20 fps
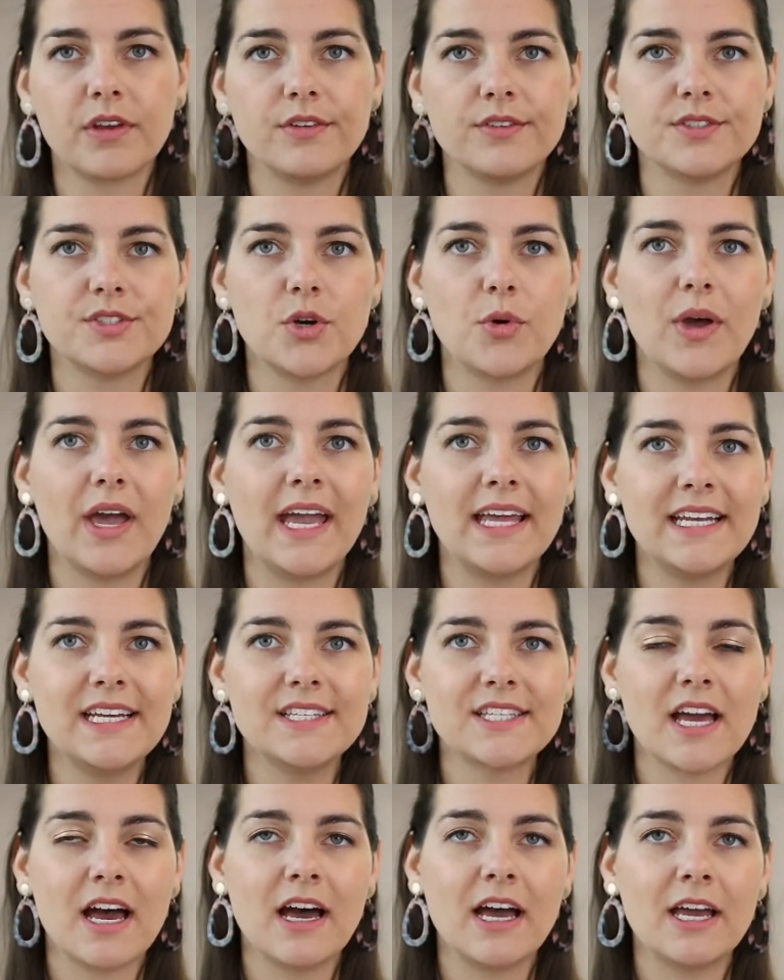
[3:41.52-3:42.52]
So
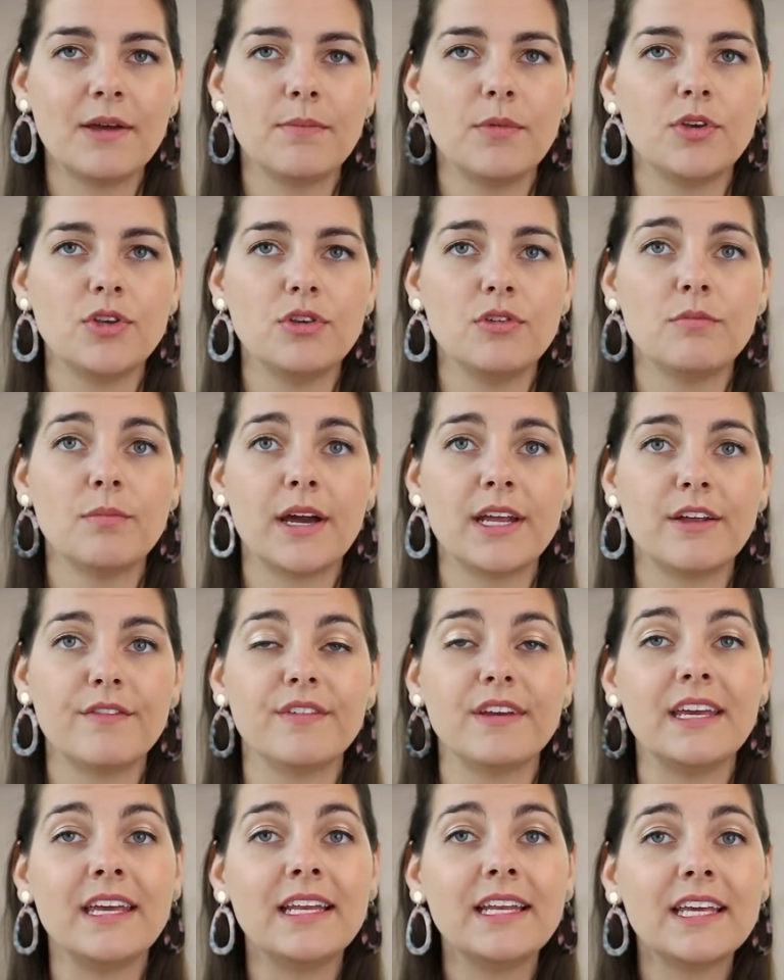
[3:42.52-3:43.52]
anytime you might have
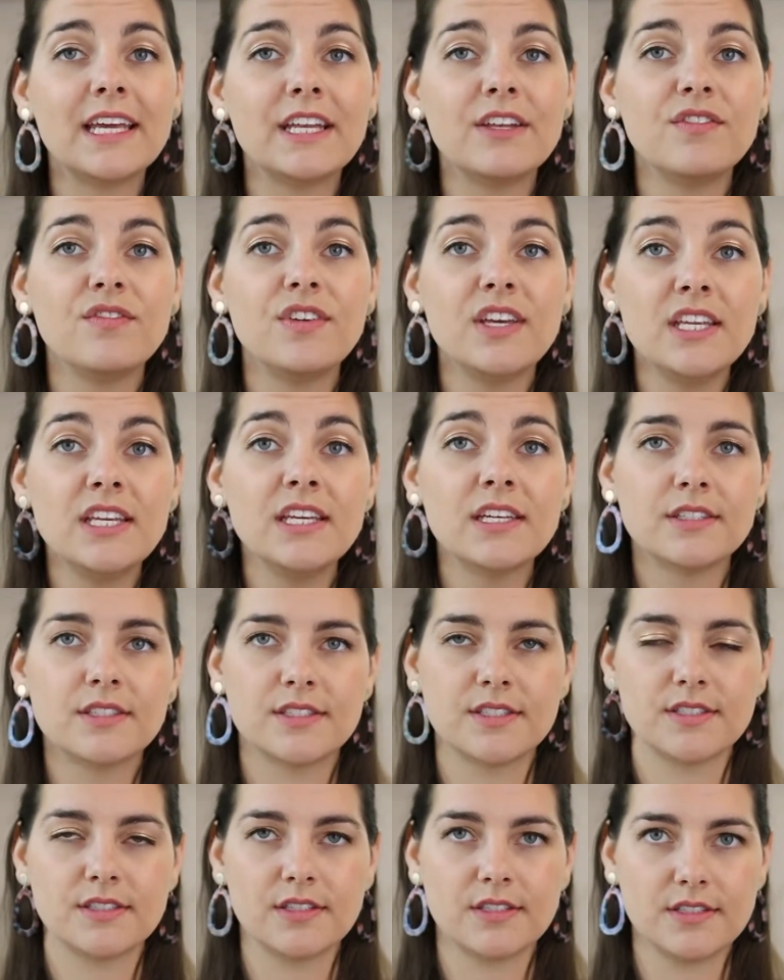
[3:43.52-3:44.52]

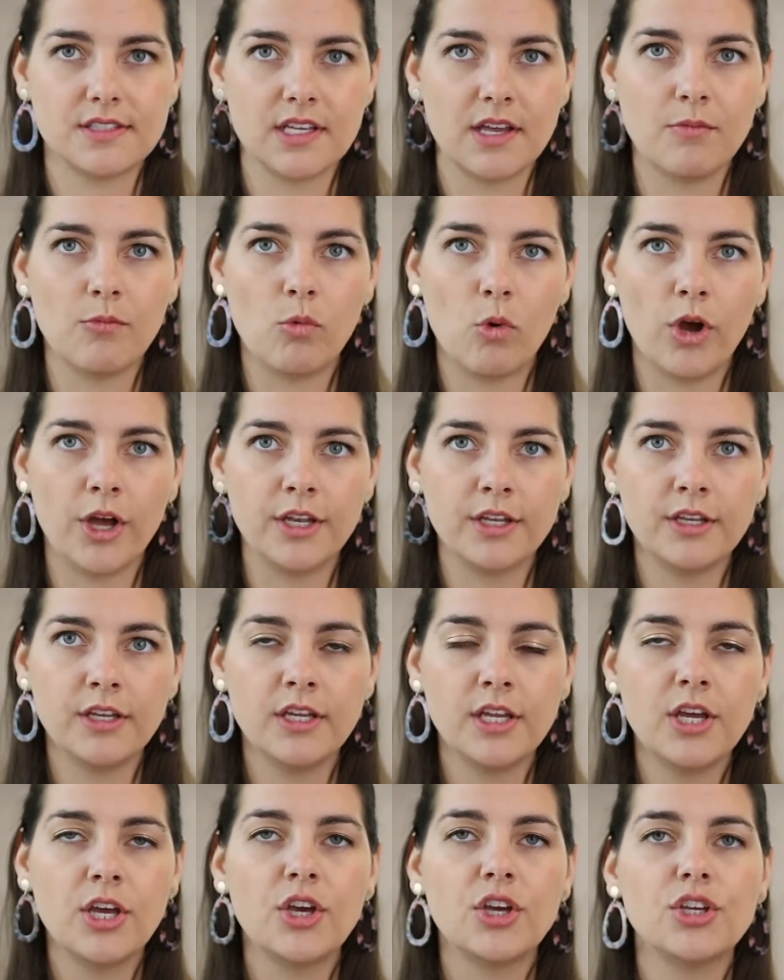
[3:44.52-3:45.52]
inconvenienced someone,
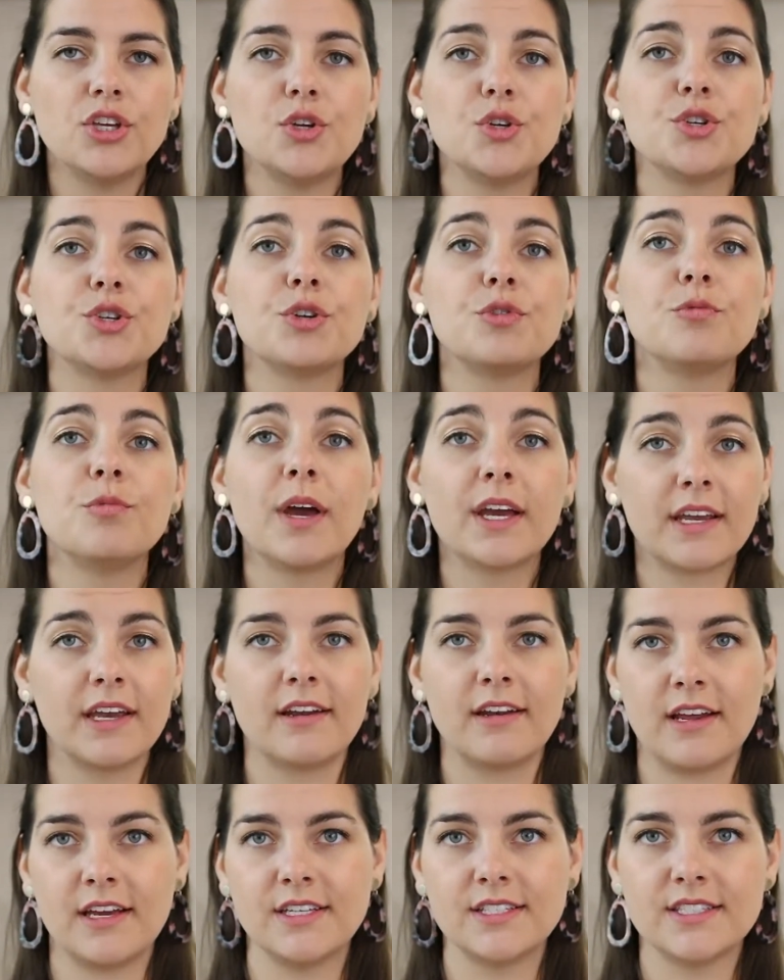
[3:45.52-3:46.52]
you should
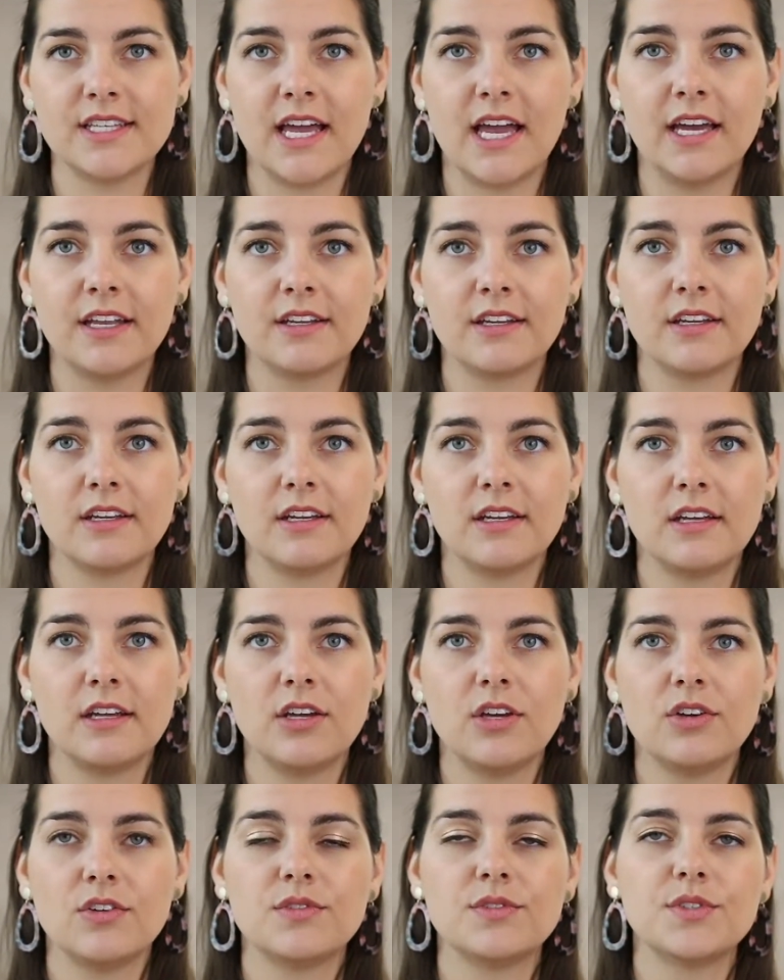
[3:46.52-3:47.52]
recognize that.
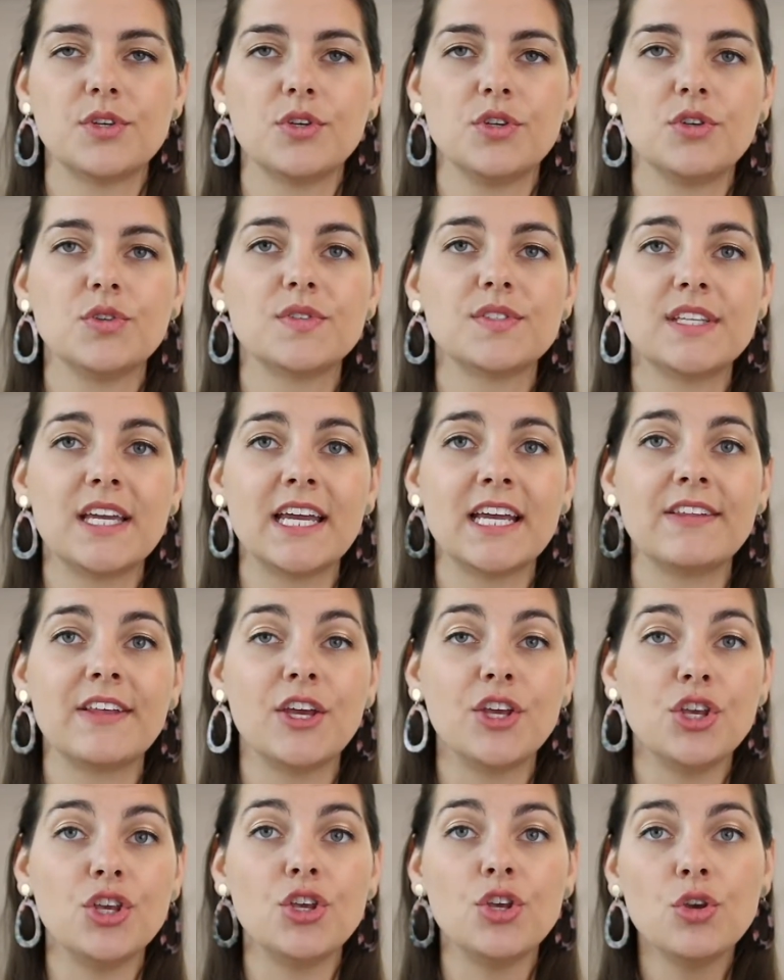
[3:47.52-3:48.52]
So you're saying
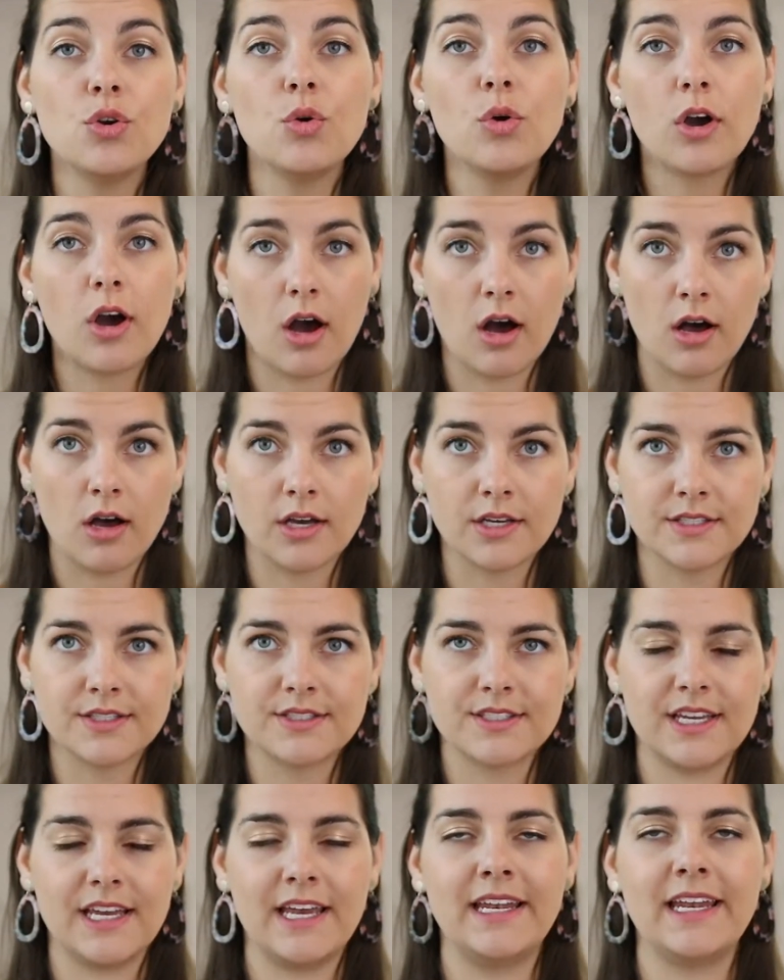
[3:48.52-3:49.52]
that you
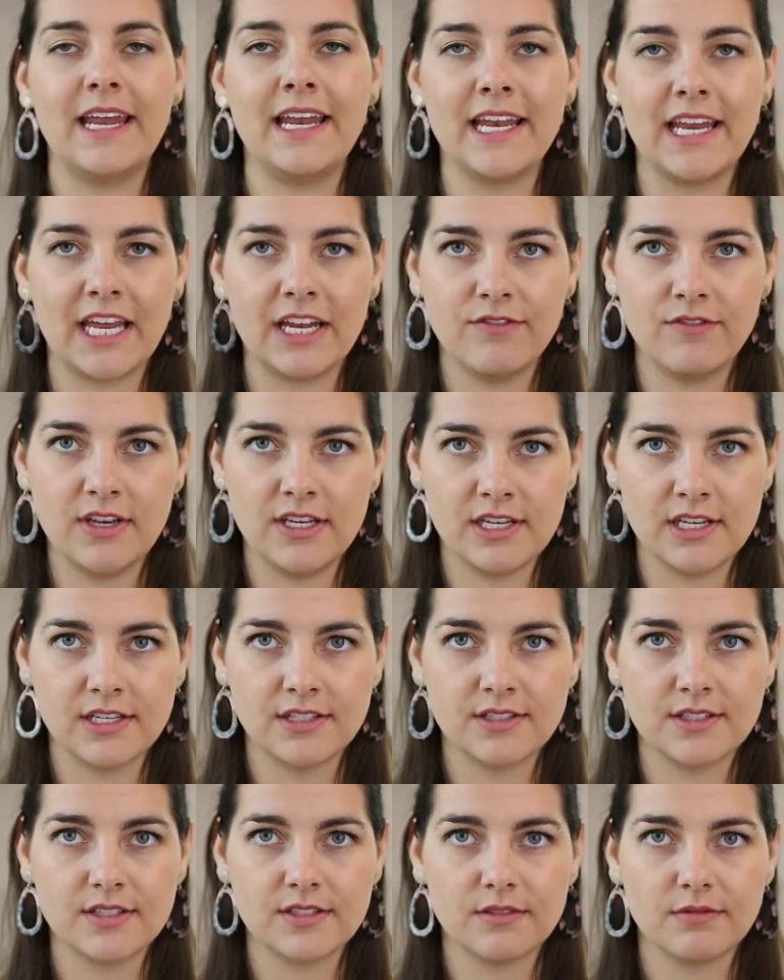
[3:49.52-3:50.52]
caused an
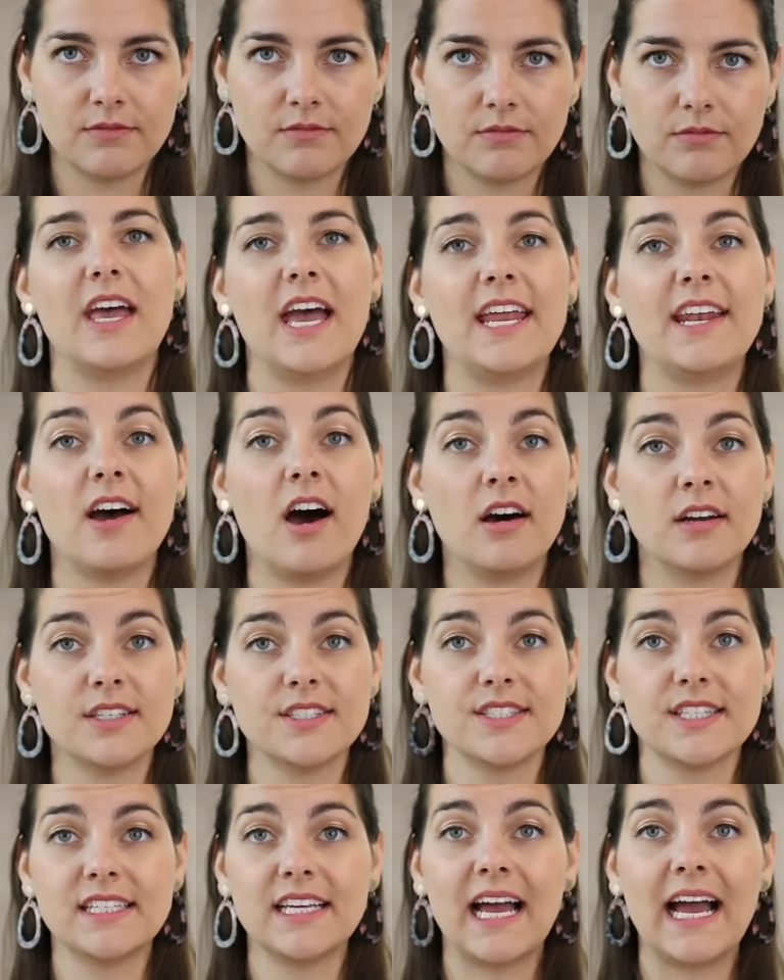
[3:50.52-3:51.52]
inconvenience. And
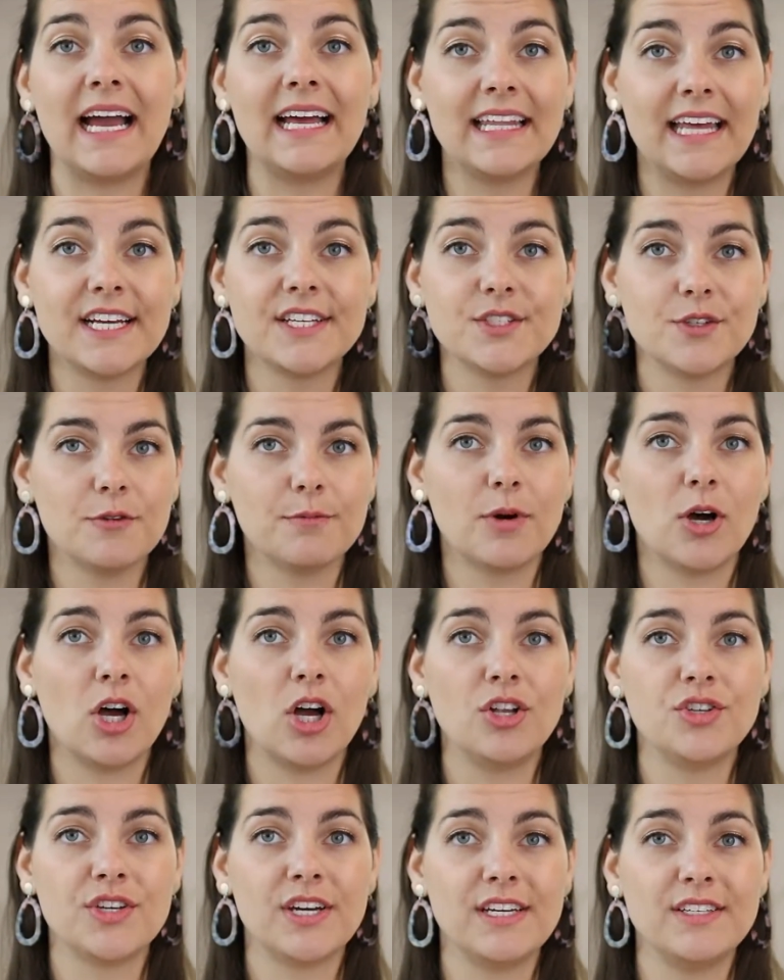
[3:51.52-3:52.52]
honestly, I like to
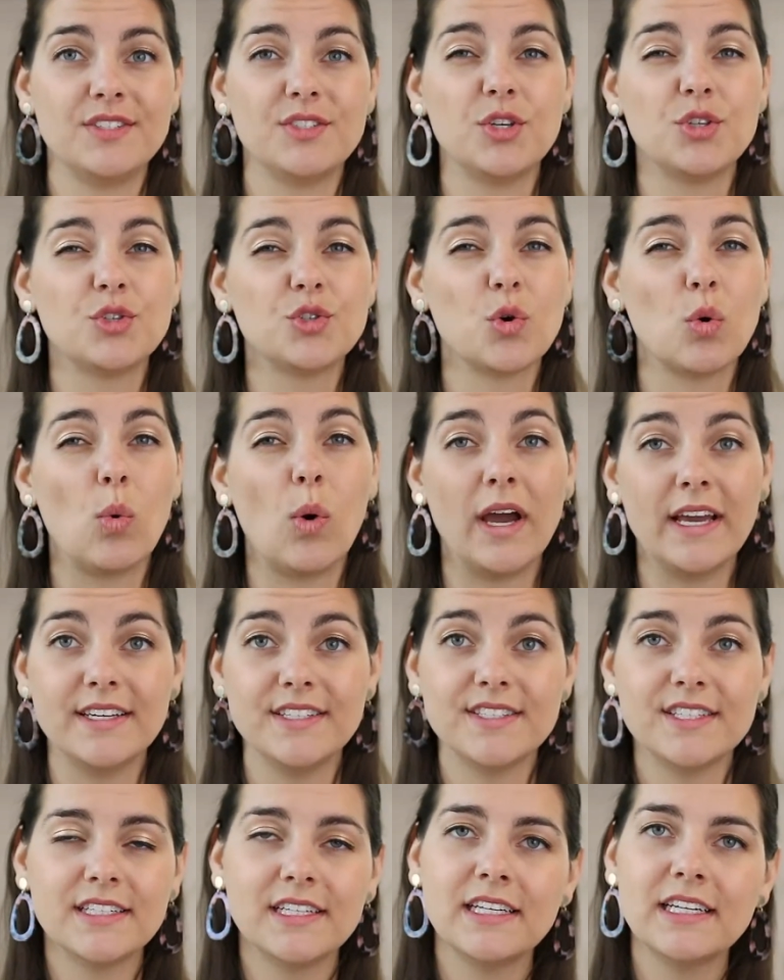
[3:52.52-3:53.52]
apologize
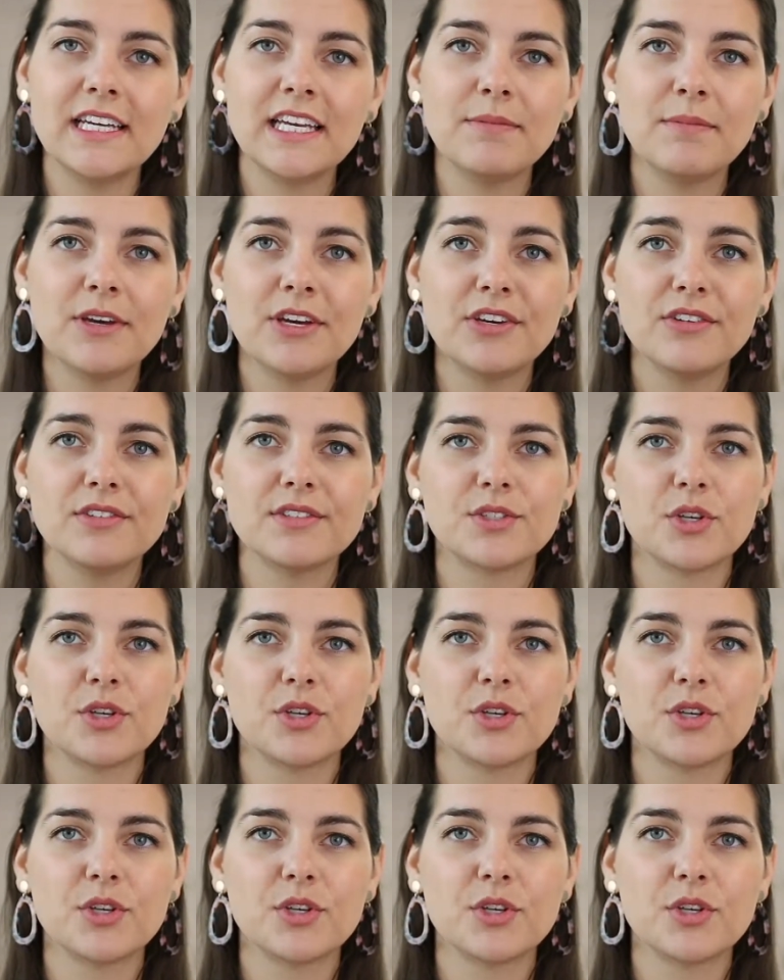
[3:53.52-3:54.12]
twice in an email.